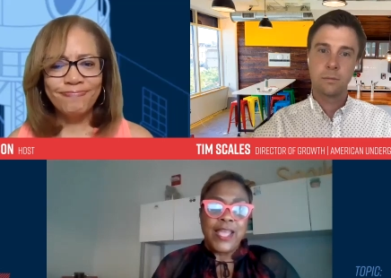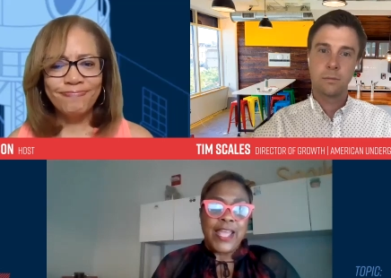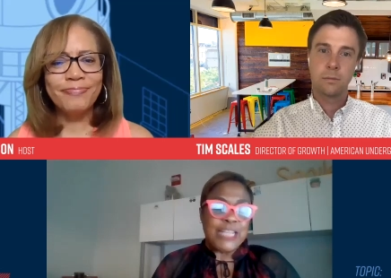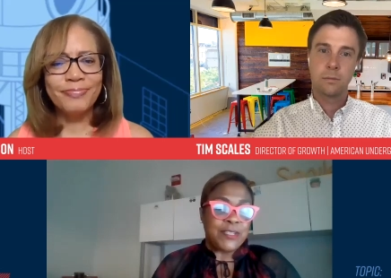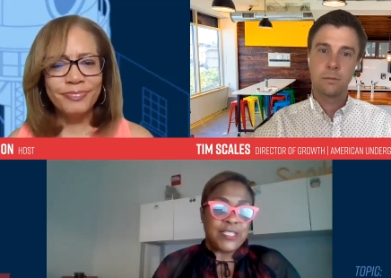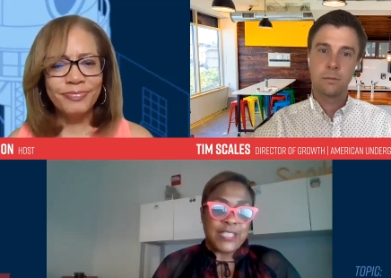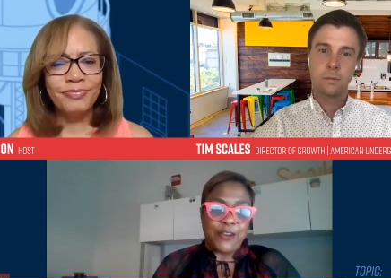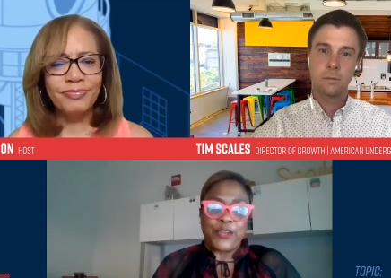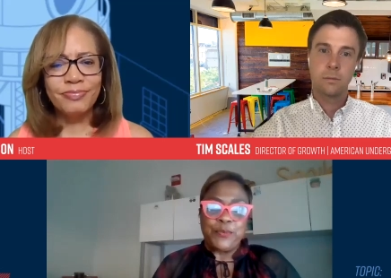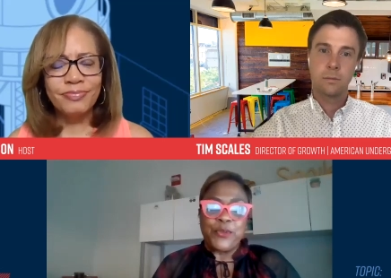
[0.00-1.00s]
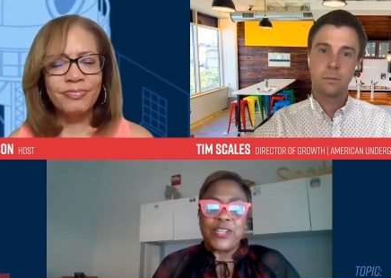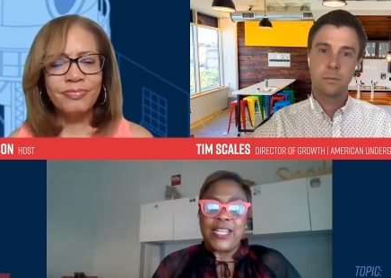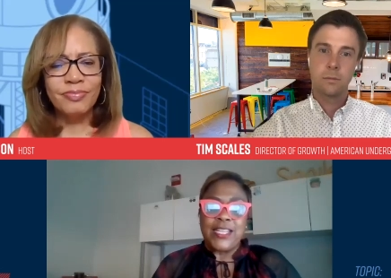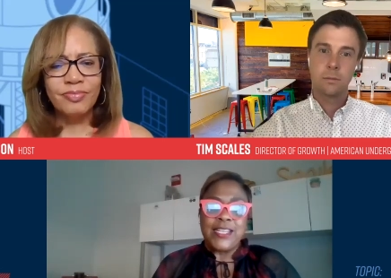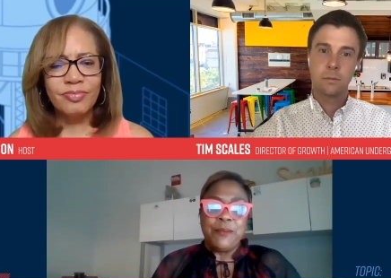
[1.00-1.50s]
Speaker 1: as much as our
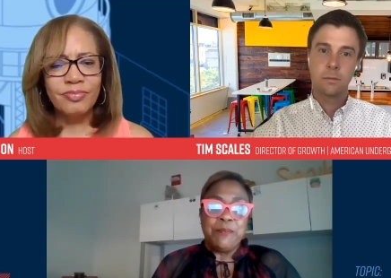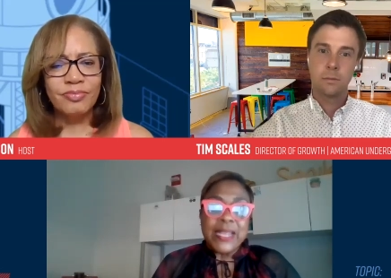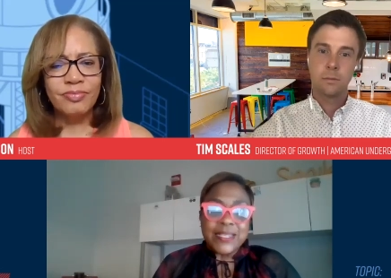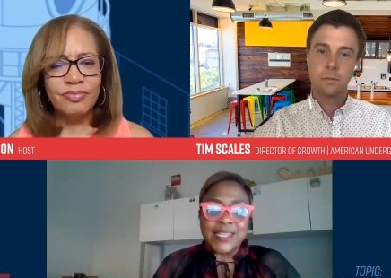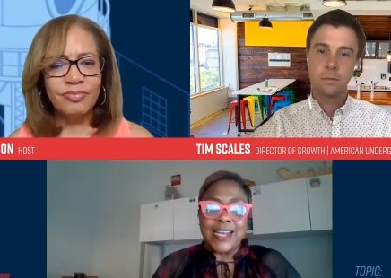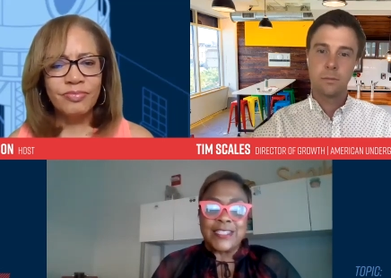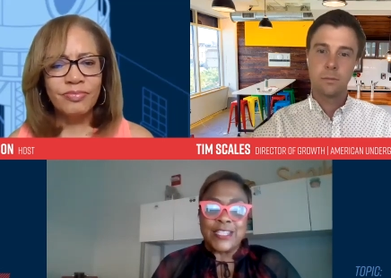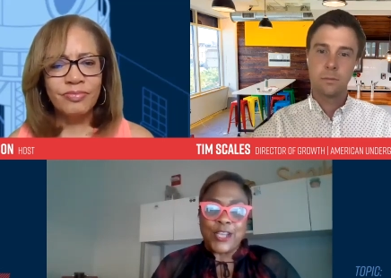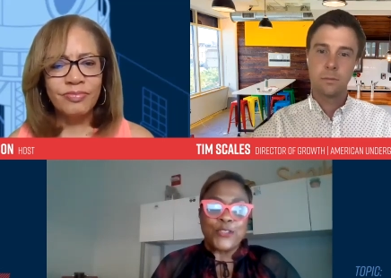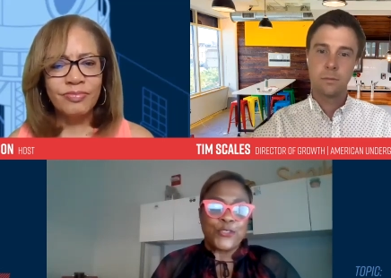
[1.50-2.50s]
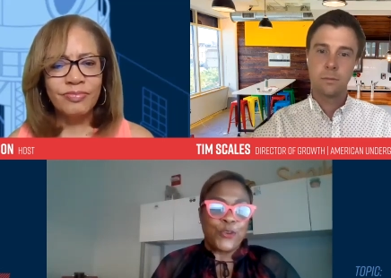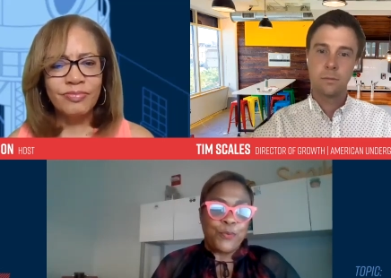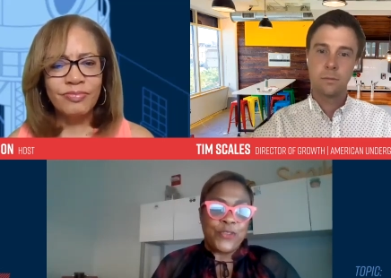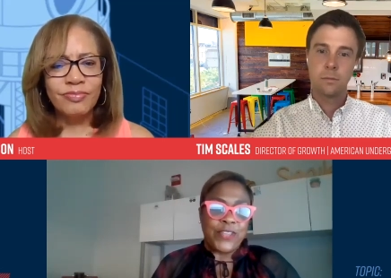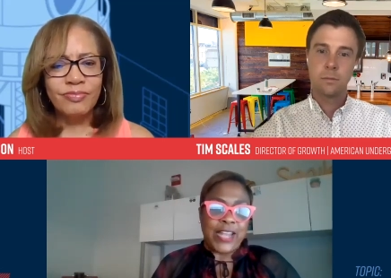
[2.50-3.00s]
community means to us, it's also
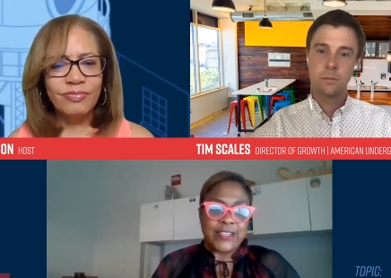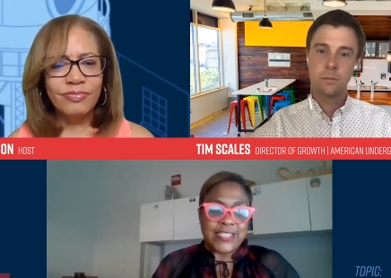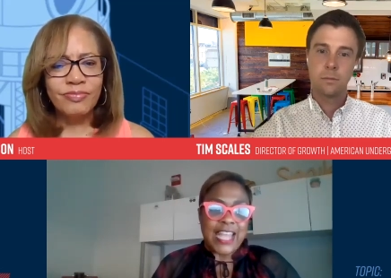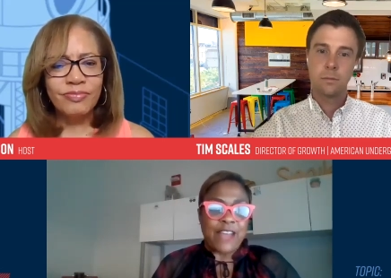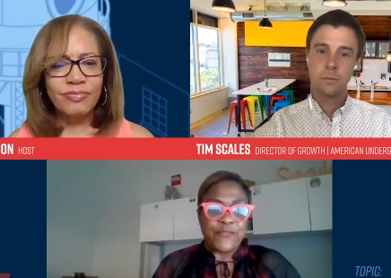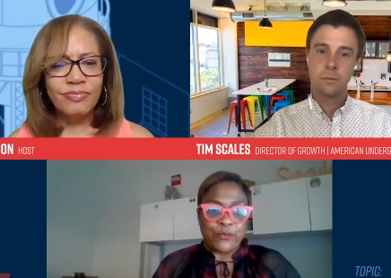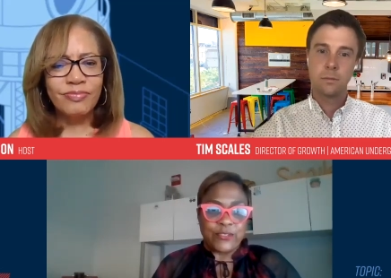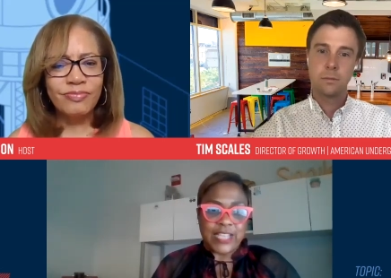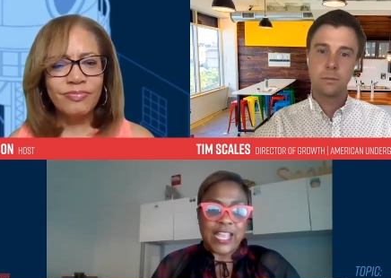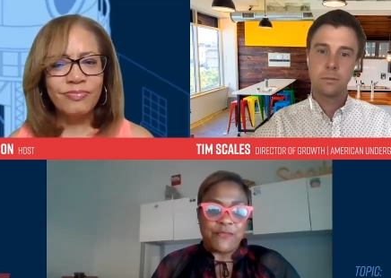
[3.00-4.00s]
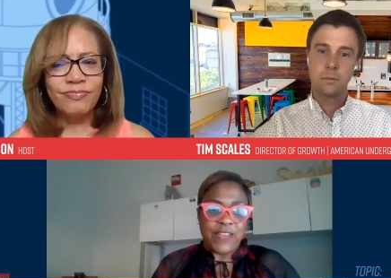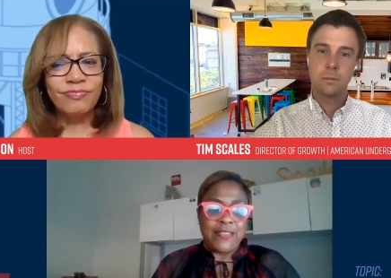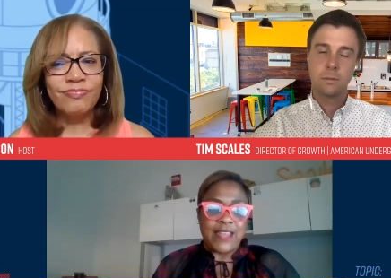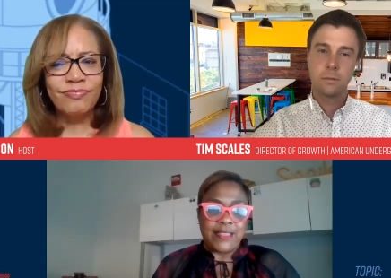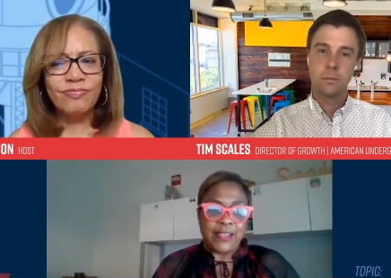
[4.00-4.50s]
important that our staff feel safe and
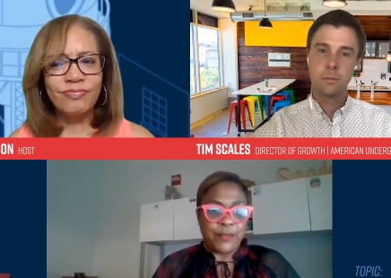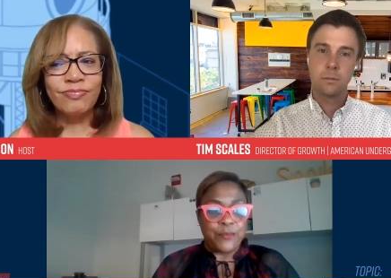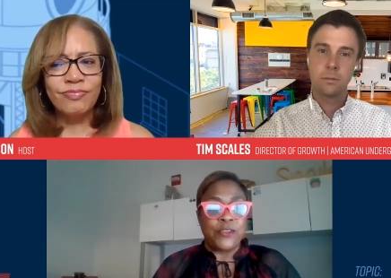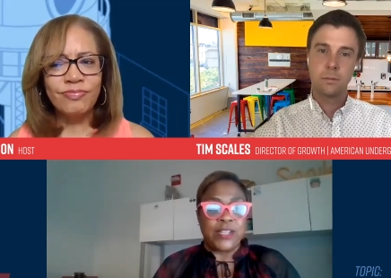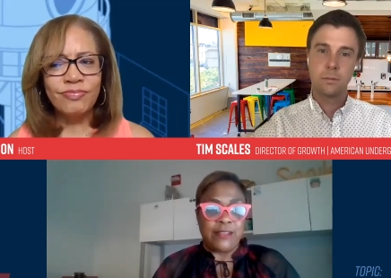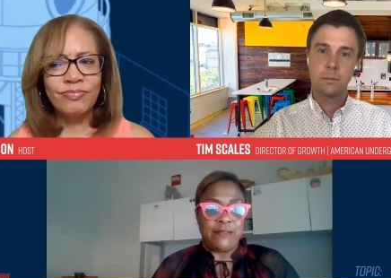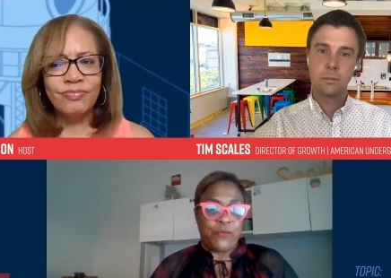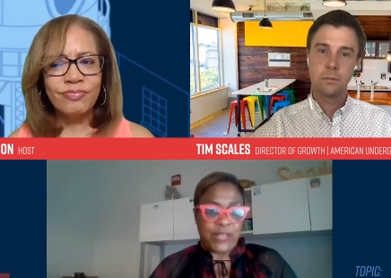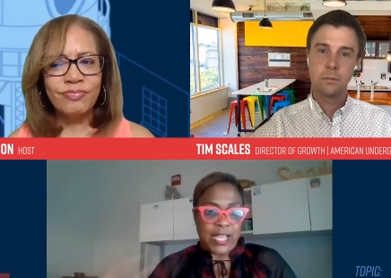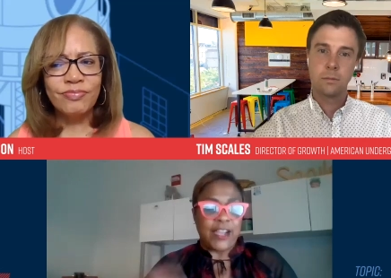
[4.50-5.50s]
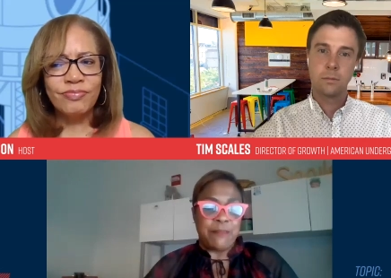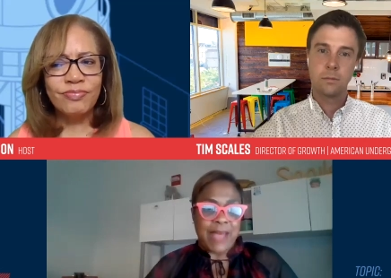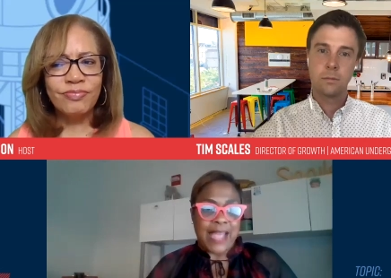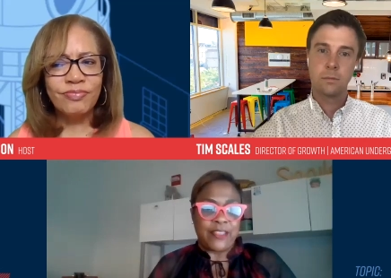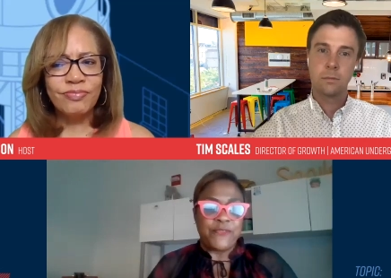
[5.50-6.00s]
that the community, when they come
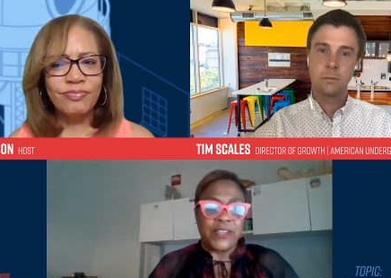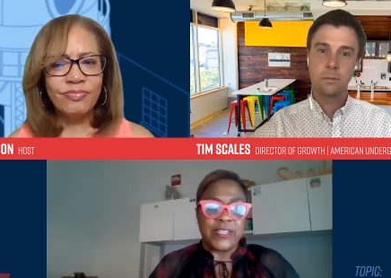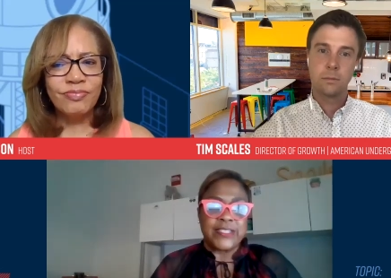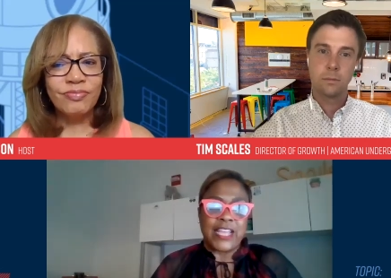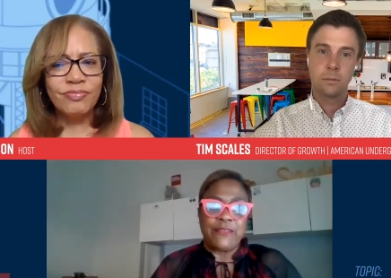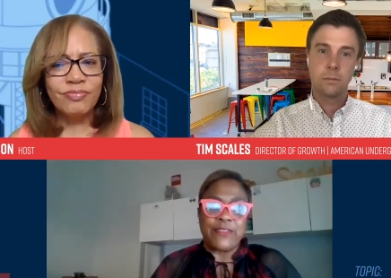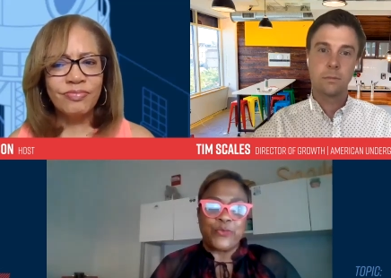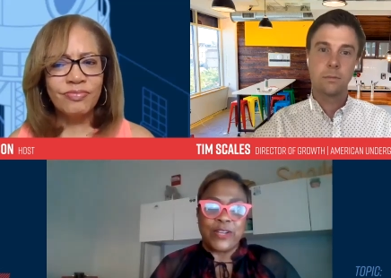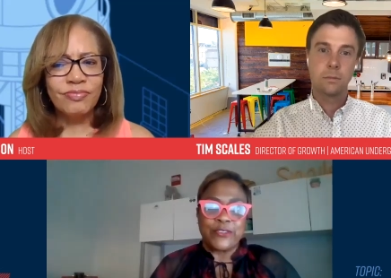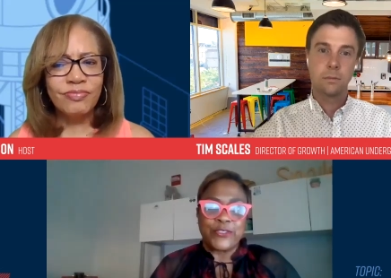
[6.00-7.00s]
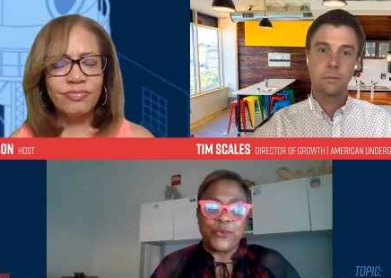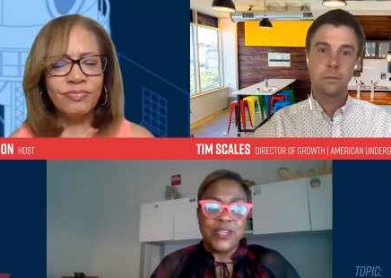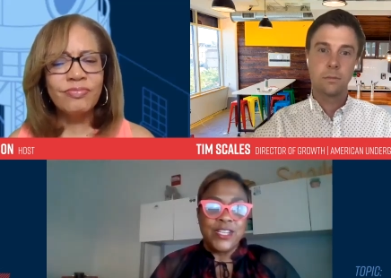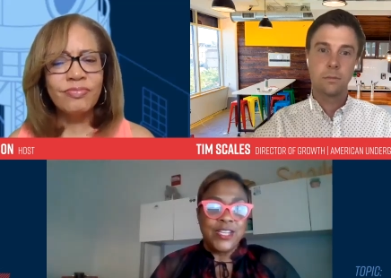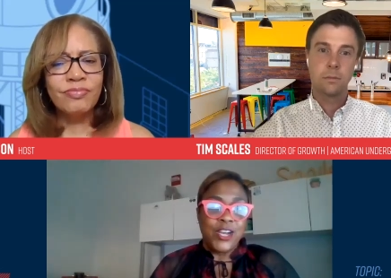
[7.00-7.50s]
back, they're feeling safe as well. So,
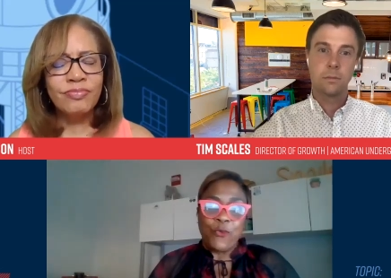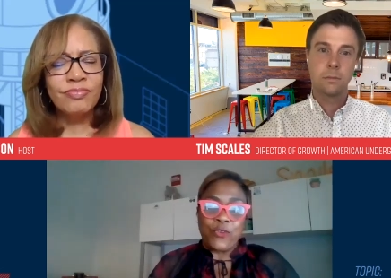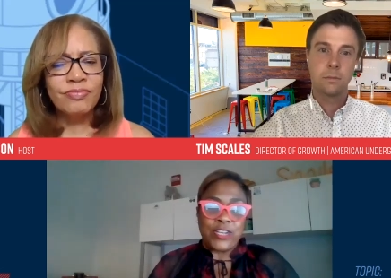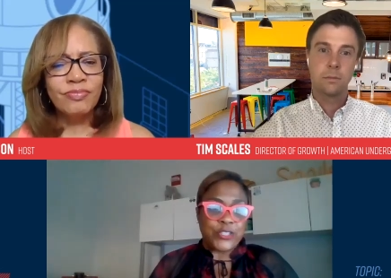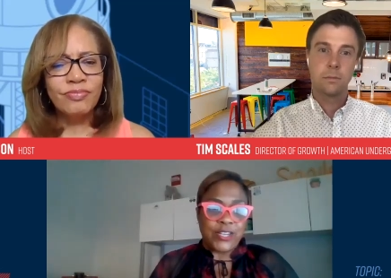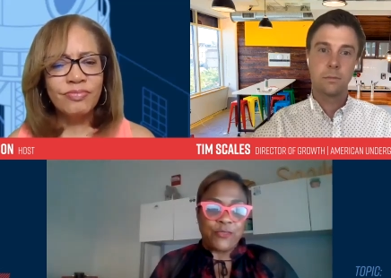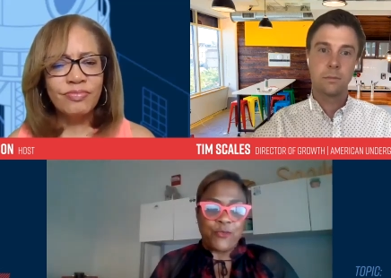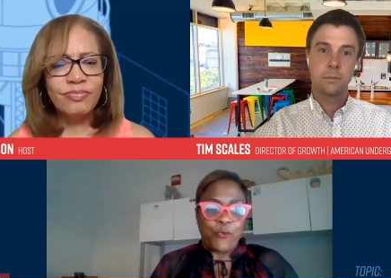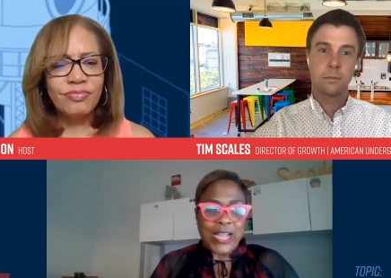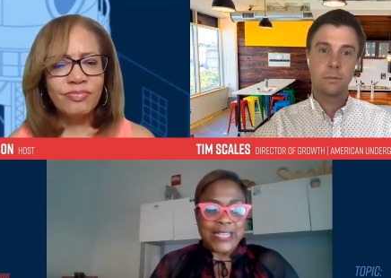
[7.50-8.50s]
we're just going to wait and